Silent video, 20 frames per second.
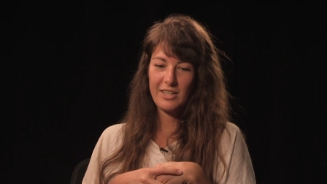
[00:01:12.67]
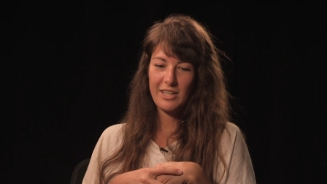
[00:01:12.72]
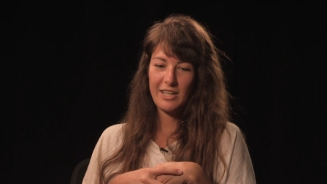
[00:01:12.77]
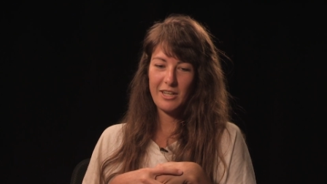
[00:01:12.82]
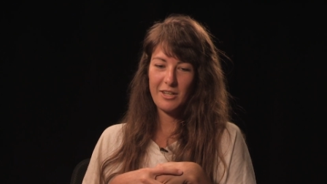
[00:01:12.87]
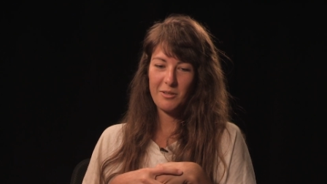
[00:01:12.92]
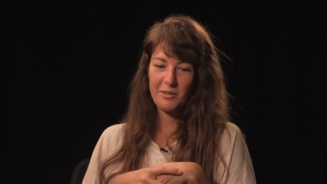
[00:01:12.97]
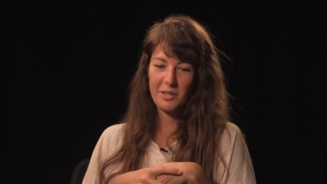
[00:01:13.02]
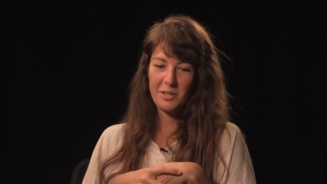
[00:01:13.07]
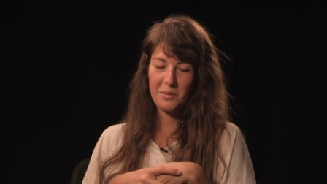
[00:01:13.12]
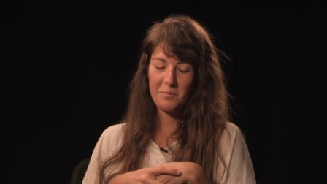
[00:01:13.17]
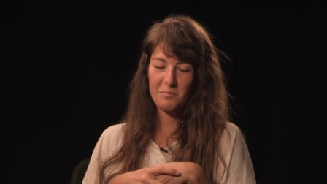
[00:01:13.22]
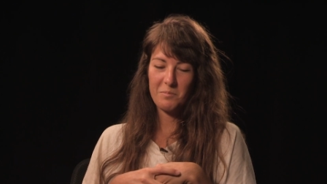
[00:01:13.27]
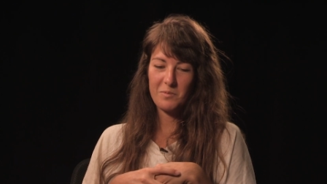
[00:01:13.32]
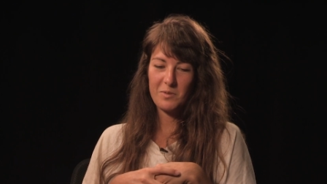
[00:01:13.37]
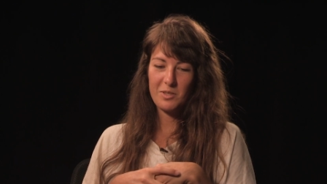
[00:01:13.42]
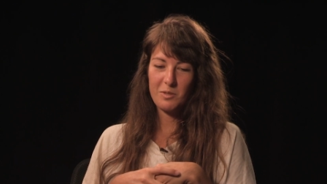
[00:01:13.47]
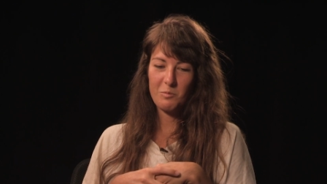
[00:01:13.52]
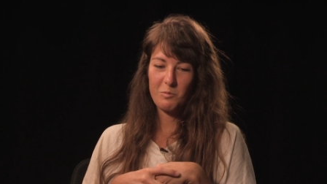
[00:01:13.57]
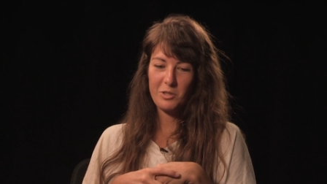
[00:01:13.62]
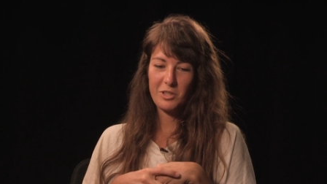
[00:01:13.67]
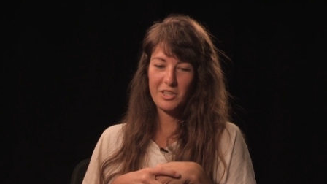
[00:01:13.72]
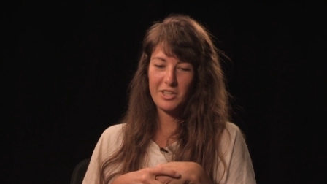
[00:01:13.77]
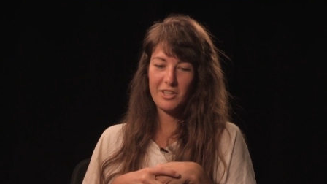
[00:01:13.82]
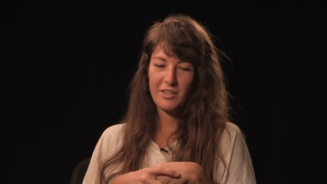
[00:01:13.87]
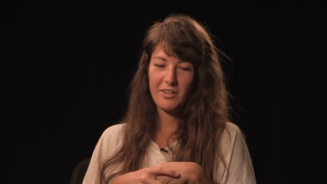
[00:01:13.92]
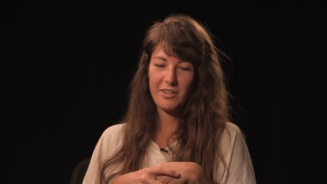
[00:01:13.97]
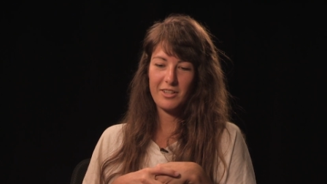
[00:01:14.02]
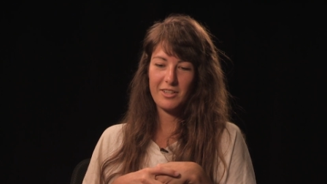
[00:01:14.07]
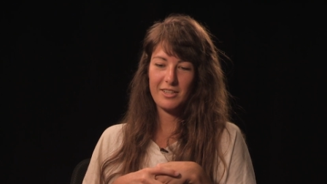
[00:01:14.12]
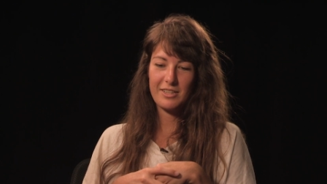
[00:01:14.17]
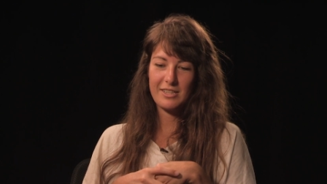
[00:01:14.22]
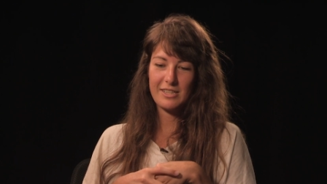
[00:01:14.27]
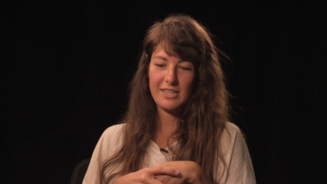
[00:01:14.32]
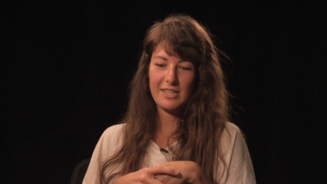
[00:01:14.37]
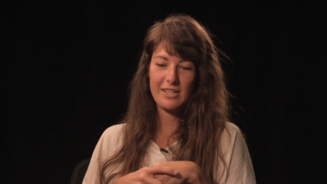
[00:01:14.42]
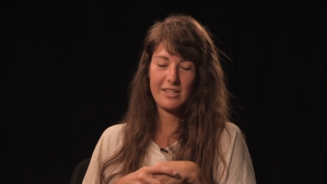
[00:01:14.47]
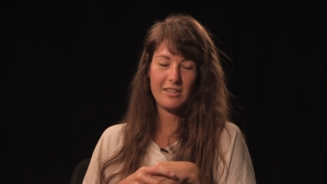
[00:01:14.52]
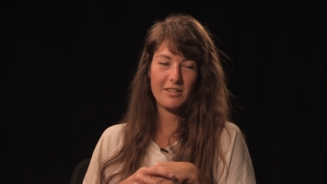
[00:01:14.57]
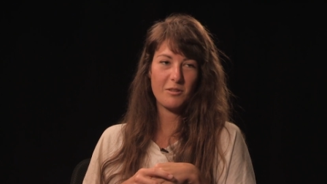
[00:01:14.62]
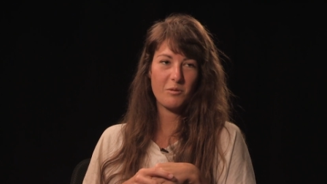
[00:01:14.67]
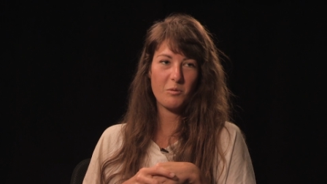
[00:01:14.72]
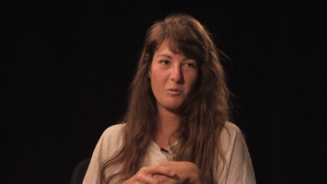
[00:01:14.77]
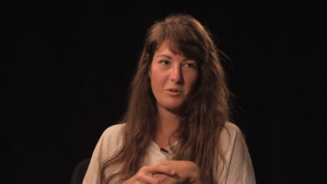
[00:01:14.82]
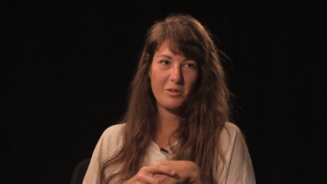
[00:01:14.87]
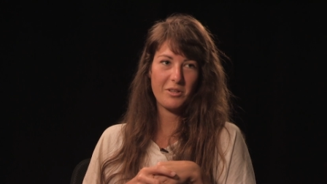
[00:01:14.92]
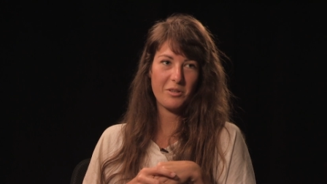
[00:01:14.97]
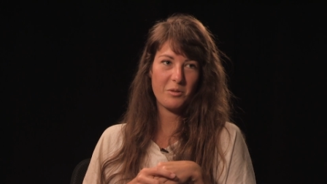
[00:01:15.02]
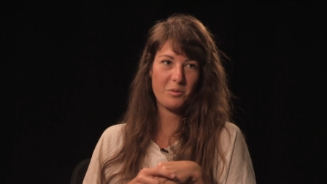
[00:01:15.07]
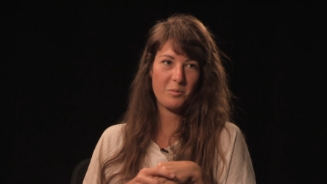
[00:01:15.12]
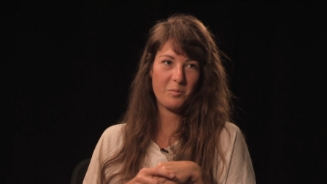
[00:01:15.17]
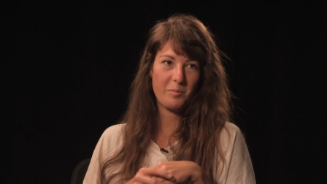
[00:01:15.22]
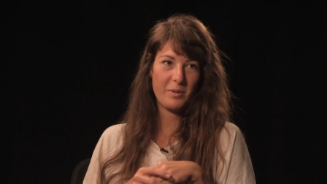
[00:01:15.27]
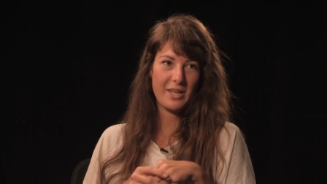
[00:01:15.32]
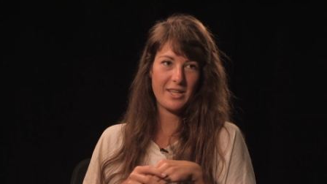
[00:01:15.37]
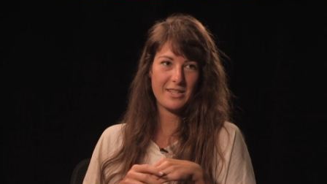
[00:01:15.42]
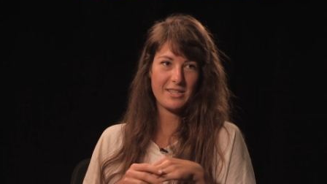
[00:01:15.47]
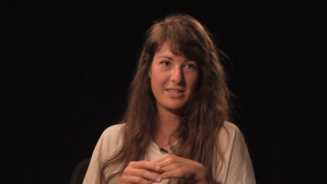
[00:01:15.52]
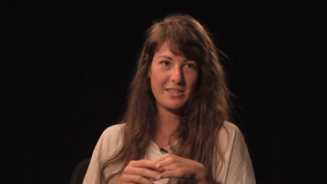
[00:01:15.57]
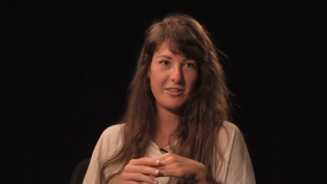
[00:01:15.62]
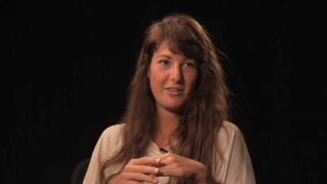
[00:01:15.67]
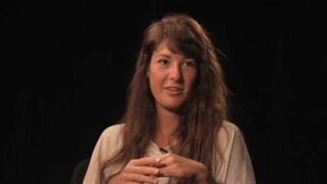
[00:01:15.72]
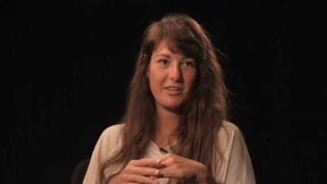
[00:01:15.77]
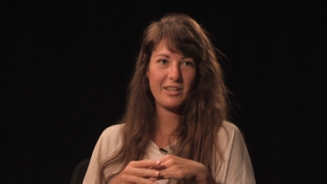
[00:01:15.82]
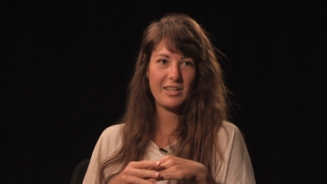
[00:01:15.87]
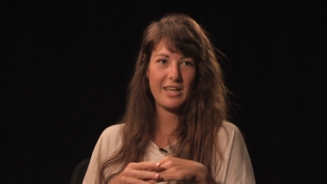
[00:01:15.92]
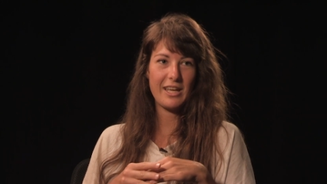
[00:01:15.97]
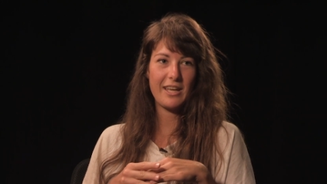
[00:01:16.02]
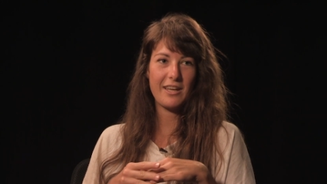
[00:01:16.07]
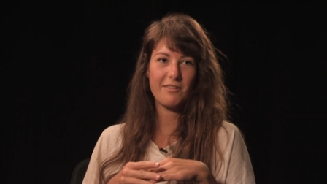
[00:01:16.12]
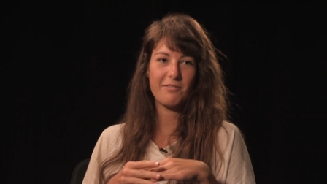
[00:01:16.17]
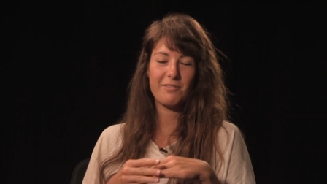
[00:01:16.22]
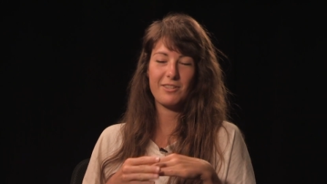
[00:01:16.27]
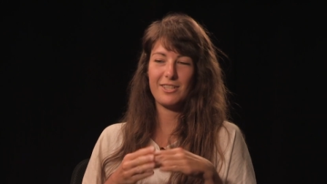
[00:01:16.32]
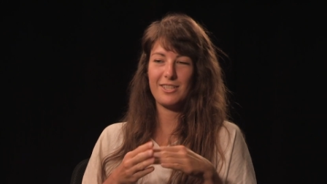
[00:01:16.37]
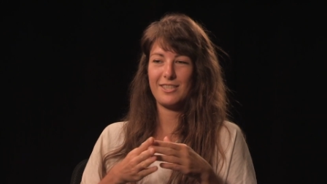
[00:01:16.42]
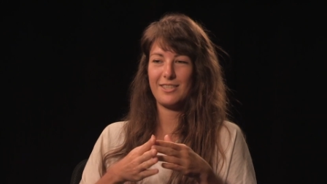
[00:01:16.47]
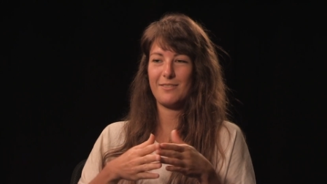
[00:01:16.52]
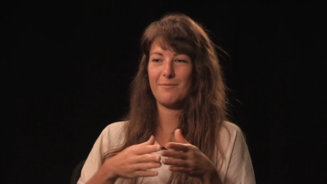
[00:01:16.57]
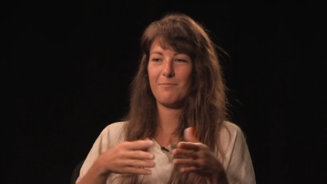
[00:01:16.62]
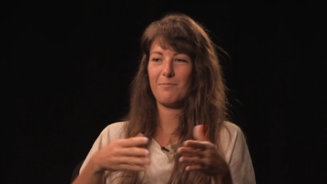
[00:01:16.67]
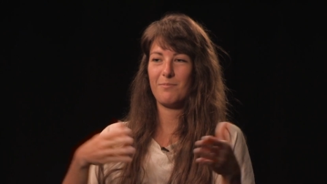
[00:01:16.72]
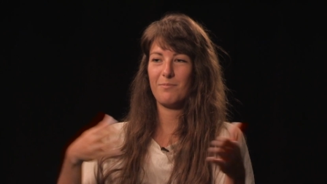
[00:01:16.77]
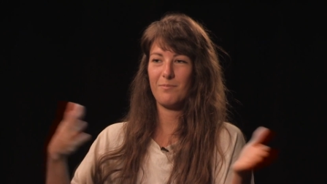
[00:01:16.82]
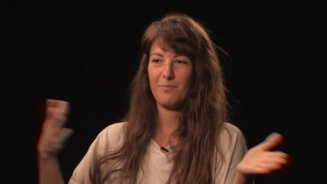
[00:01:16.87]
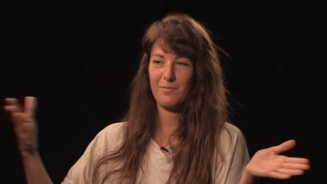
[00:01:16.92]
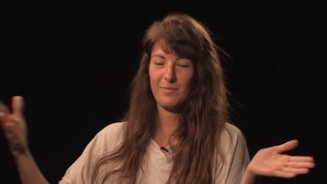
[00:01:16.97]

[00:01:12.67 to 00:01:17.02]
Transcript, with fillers: now I'm working on an oil painting on canvas